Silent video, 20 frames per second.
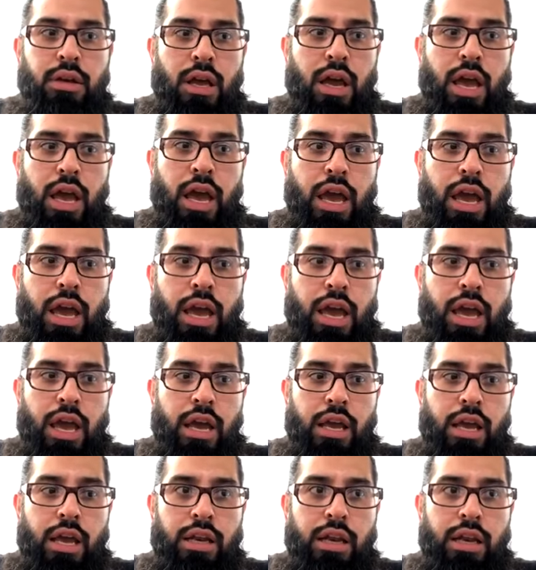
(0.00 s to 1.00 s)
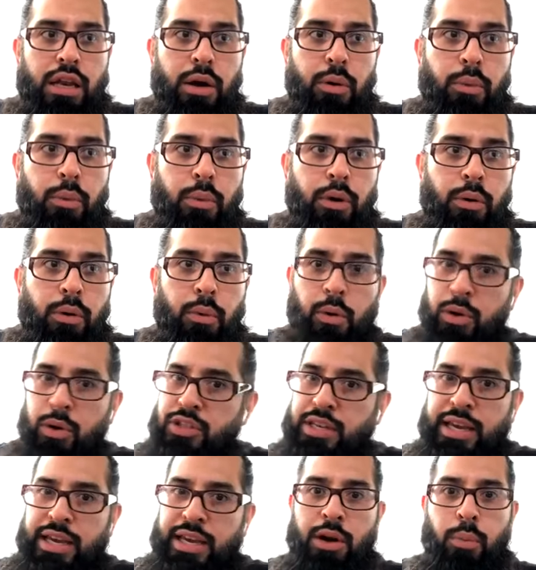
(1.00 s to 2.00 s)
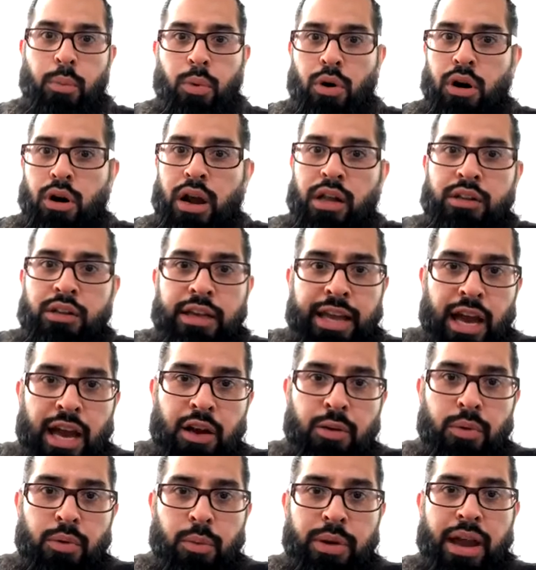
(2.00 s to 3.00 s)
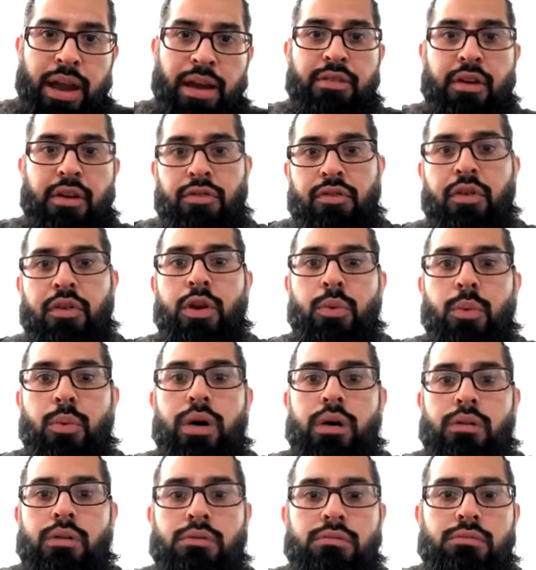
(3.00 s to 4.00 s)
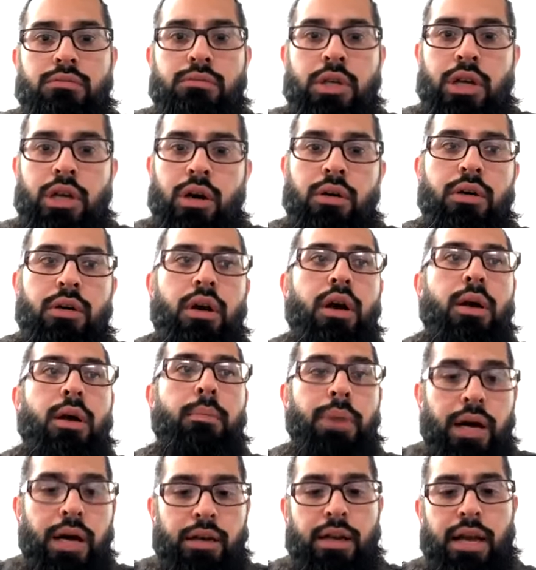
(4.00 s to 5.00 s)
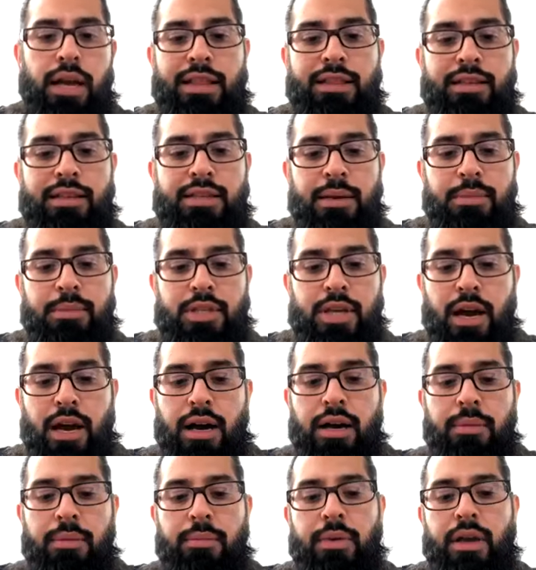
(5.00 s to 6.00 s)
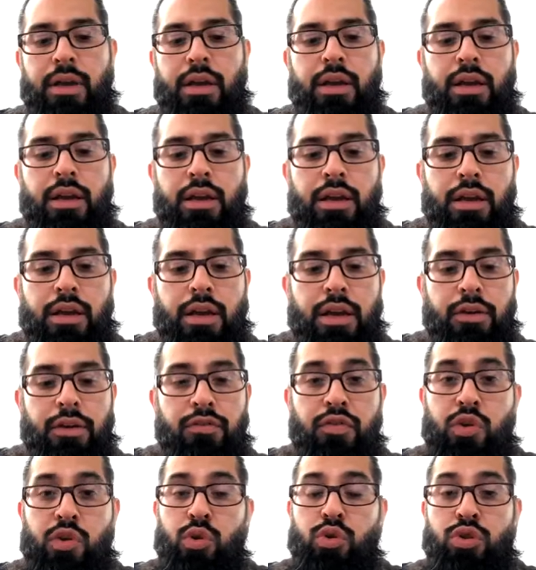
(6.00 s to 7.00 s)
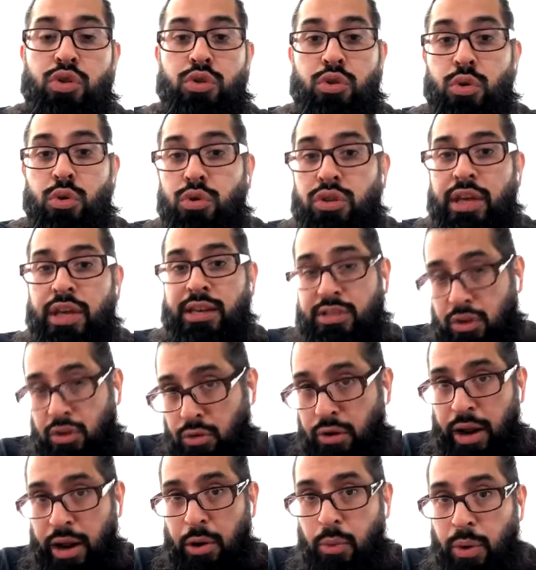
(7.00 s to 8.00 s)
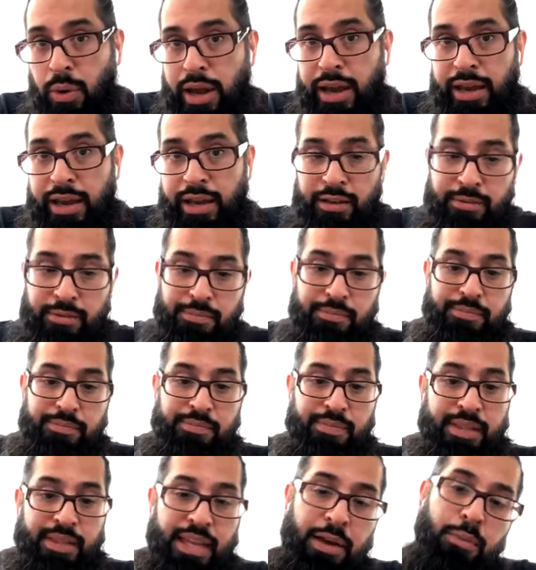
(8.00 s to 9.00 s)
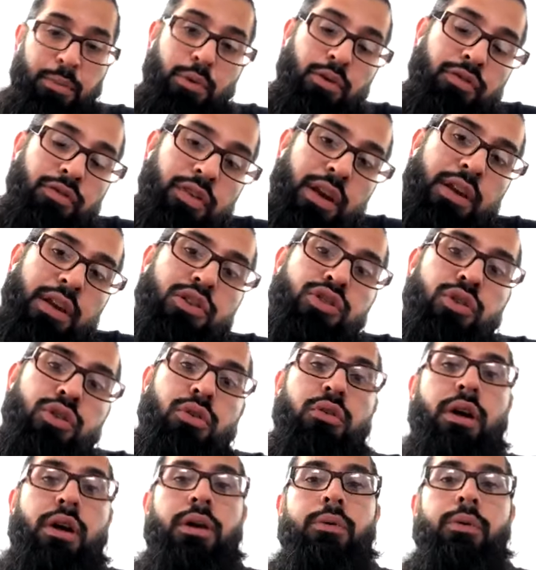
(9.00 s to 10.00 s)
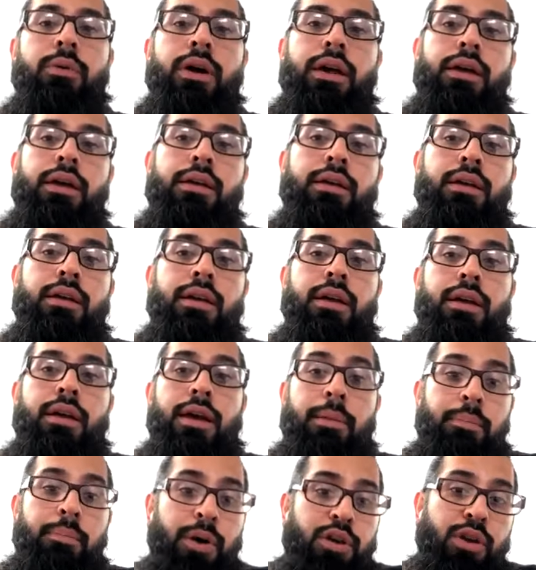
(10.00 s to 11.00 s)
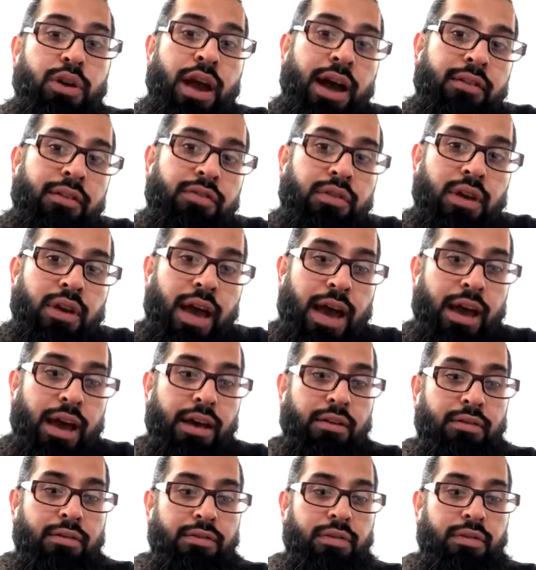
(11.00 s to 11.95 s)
and once again, we're held accountable. We have that free will, you know. But at the same time, if you do things the right way, they will finish the right way. But you have to have